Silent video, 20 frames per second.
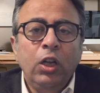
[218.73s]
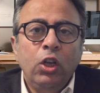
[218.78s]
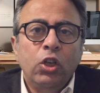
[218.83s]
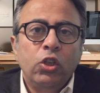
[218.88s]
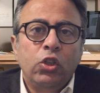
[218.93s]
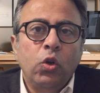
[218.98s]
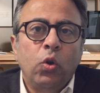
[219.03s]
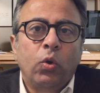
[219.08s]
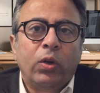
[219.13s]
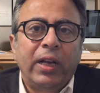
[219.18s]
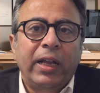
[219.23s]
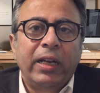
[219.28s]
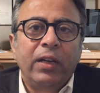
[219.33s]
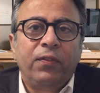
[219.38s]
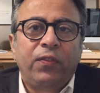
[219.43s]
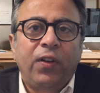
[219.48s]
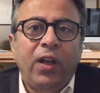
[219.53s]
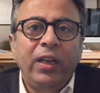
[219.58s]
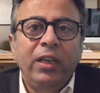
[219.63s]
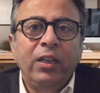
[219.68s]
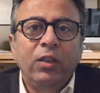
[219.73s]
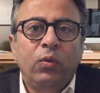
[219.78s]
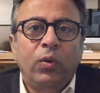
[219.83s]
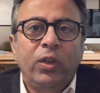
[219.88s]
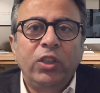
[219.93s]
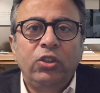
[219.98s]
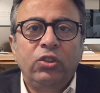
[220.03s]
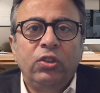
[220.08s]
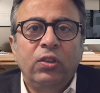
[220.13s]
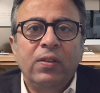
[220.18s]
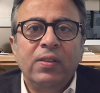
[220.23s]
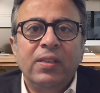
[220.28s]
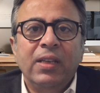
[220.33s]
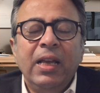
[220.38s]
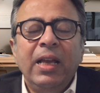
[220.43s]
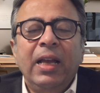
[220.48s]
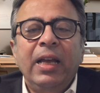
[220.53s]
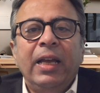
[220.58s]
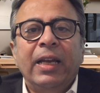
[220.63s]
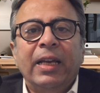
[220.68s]
So clarifying questions
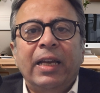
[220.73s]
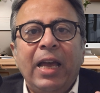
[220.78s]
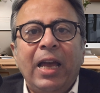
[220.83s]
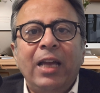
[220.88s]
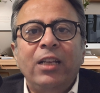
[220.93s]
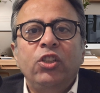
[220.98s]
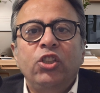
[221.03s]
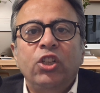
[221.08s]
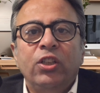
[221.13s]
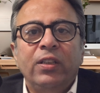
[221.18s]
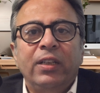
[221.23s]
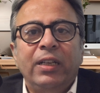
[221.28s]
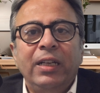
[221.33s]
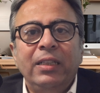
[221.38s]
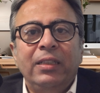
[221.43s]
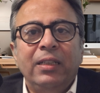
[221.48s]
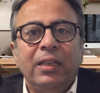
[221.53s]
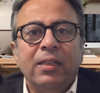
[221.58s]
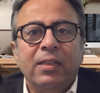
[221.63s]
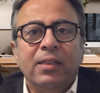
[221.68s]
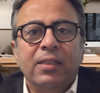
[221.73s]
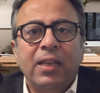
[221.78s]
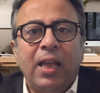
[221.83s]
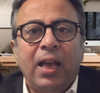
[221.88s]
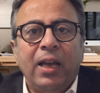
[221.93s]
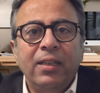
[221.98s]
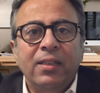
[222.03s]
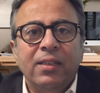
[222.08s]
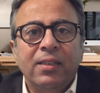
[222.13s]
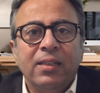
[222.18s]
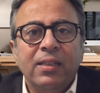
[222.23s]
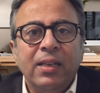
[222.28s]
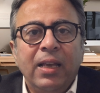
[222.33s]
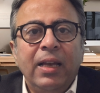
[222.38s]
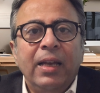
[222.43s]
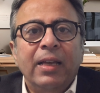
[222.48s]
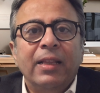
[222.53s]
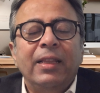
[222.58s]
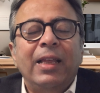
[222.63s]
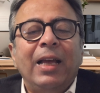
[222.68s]
can generate insights
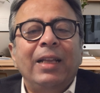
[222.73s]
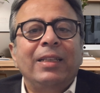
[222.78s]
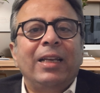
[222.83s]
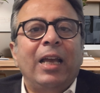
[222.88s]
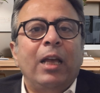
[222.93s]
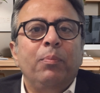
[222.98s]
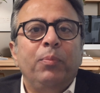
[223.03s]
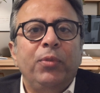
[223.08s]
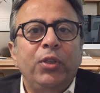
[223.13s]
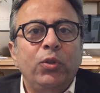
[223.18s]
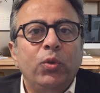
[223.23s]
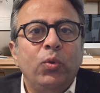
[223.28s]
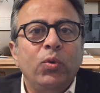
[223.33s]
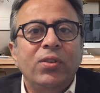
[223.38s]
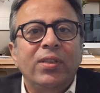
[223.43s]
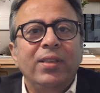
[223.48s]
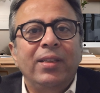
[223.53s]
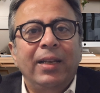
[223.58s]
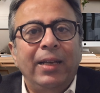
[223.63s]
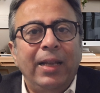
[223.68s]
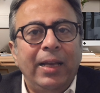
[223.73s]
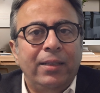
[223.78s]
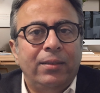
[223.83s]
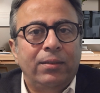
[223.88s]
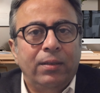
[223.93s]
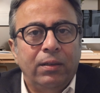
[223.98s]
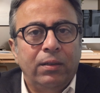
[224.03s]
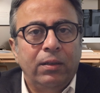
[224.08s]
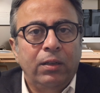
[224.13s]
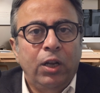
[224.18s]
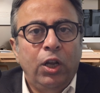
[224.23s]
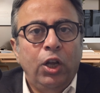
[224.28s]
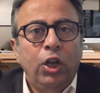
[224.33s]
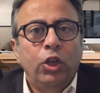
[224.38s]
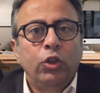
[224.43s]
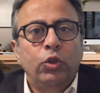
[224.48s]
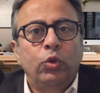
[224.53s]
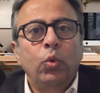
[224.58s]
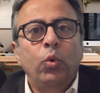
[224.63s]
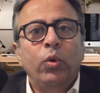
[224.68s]
that can be used later
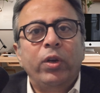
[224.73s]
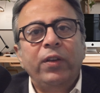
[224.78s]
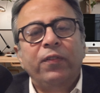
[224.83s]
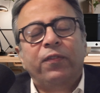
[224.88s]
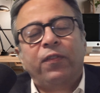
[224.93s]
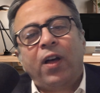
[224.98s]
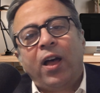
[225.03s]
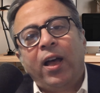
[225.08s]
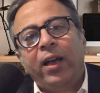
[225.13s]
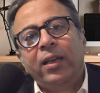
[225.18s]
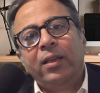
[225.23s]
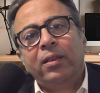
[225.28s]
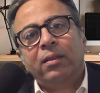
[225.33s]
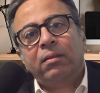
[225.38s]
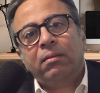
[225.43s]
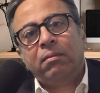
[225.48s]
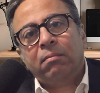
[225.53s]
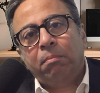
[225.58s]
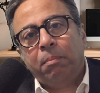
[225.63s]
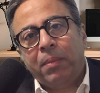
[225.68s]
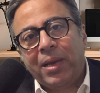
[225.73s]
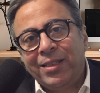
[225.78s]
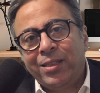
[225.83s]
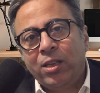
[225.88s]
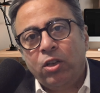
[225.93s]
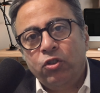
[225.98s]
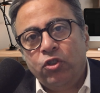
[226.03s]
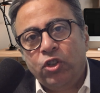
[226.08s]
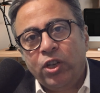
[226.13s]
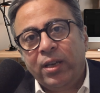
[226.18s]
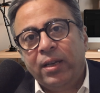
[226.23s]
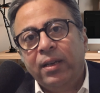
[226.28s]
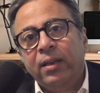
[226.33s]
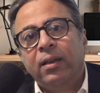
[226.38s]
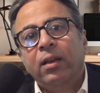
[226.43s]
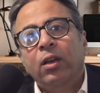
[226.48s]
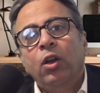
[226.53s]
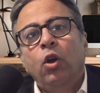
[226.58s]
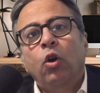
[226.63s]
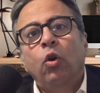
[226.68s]
to refine messaging
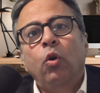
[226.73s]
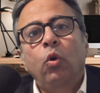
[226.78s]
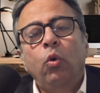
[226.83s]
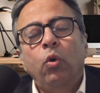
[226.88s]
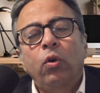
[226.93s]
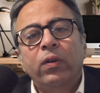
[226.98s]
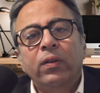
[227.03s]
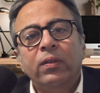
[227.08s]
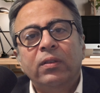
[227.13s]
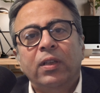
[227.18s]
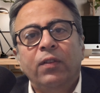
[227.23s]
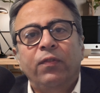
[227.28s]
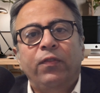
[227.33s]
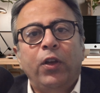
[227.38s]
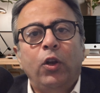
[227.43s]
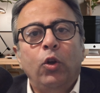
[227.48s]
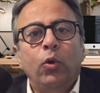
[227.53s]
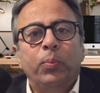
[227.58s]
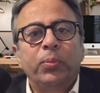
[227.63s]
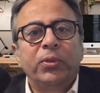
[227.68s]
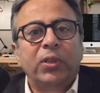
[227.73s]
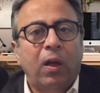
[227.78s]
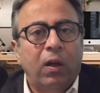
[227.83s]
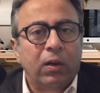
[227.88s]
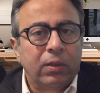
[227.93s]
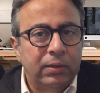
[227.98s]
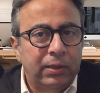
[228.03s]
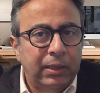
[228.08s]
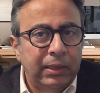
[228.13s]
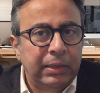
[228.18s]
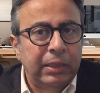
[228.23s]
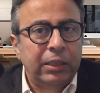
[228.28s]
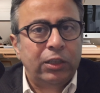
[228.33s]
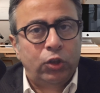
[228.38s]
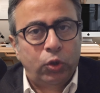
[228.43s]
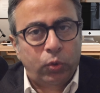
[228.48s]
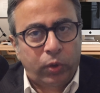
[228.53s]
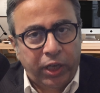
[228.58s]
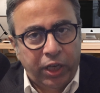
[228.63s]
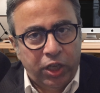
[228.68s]
or develop targeted
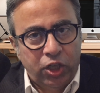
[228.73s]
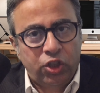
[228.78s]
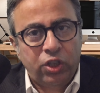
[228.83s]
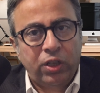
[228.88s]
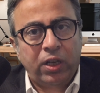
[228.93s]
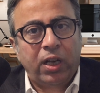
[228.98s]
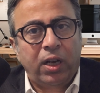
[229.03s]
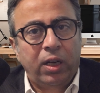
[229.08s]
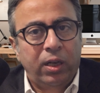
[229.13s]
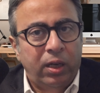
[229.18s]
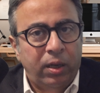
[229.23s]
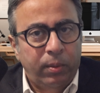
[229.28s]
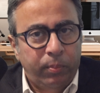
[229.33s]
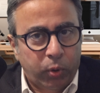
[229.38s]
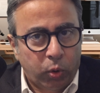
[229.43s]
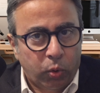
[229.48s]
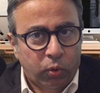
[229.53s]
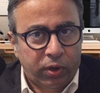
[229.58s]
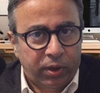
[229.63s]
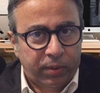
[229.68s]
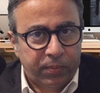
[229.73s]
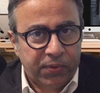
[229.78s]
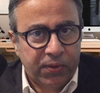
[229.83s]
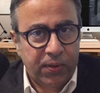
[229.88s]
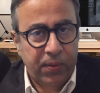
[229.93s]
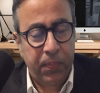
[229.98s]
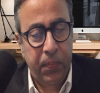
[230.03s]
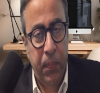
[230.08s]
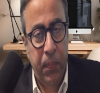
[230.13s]
educational programs.